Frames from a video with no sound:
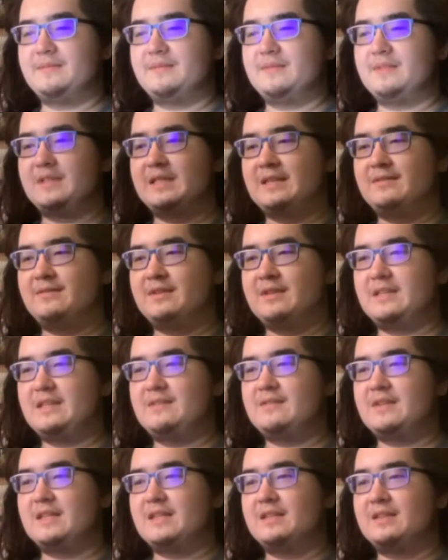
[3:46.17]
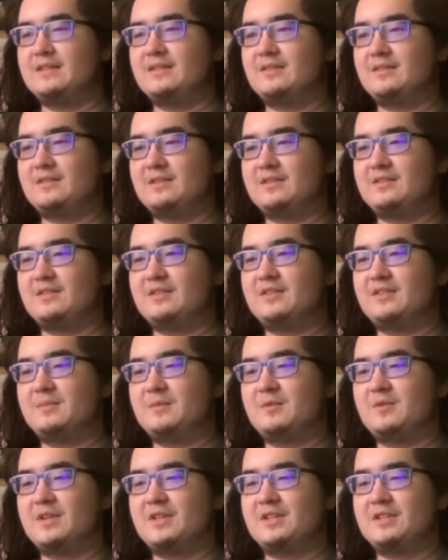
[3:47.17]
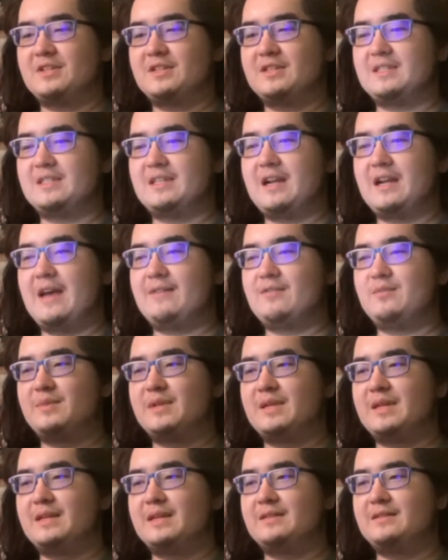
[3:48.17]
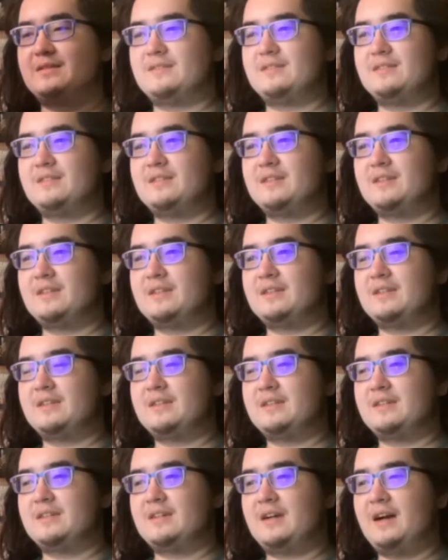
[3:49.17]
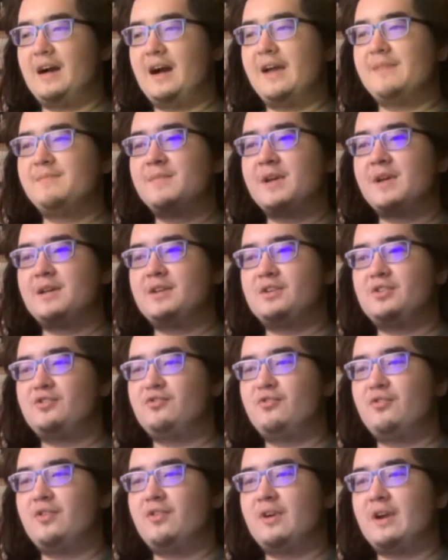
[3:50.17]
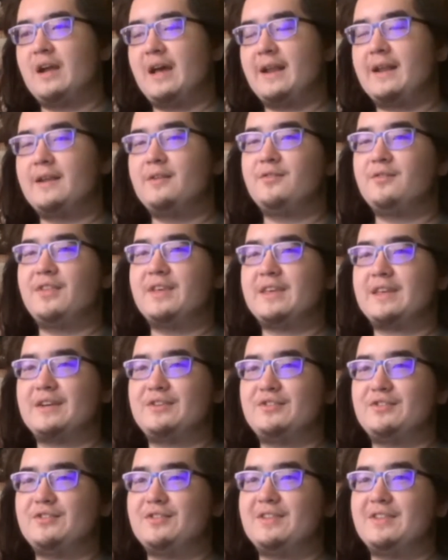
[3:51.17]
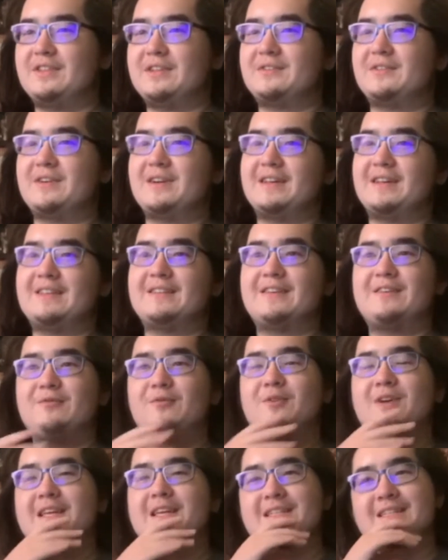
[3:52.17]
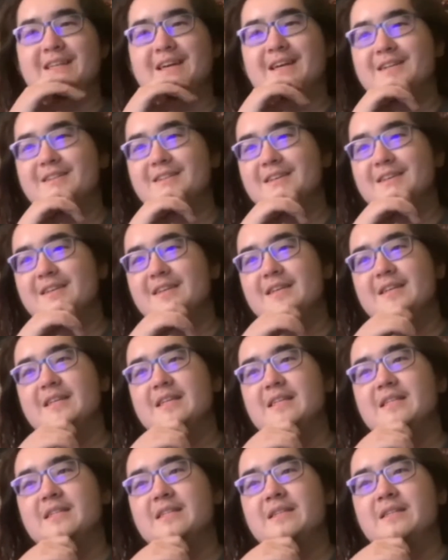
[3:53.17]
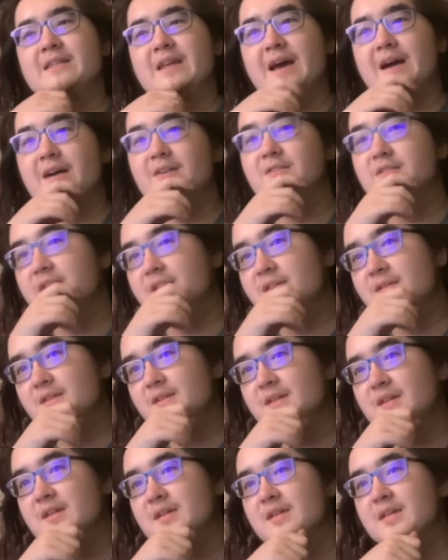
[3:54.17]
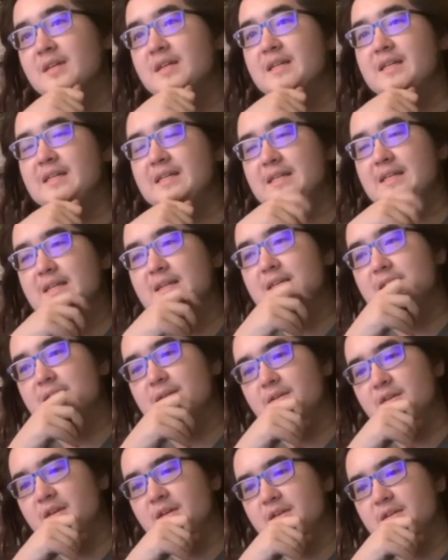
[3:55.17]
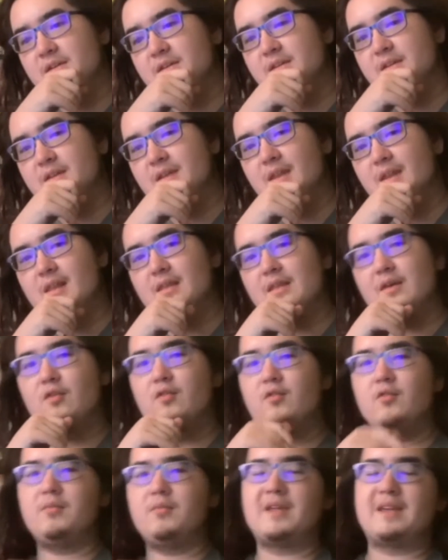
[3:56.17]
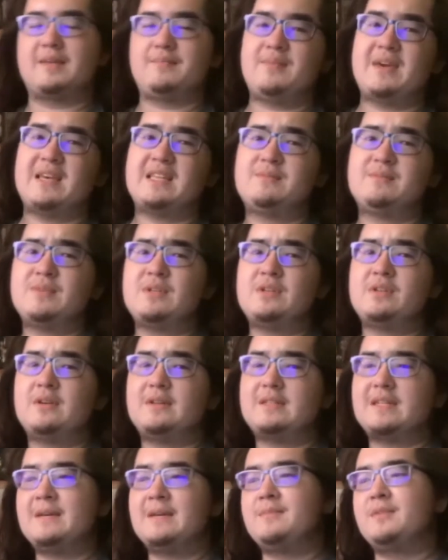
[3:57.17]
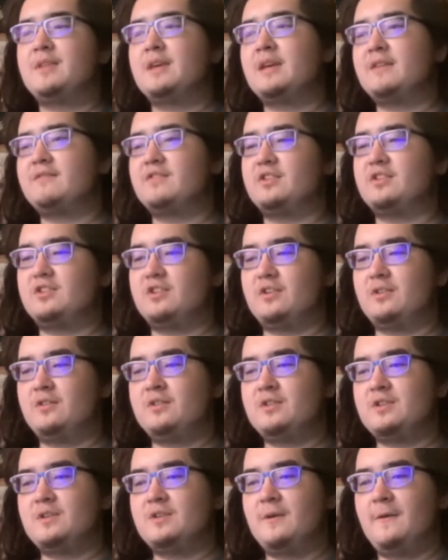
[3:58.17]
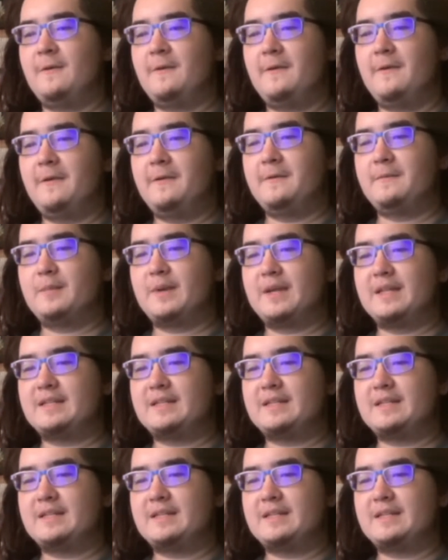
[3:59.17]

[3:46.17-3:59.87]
even in this arc, there's still some questions that haven't been answered. I'm not sure, and I don't think I should theorize on what exactly is down in the whole like basement type thing of the church. But it's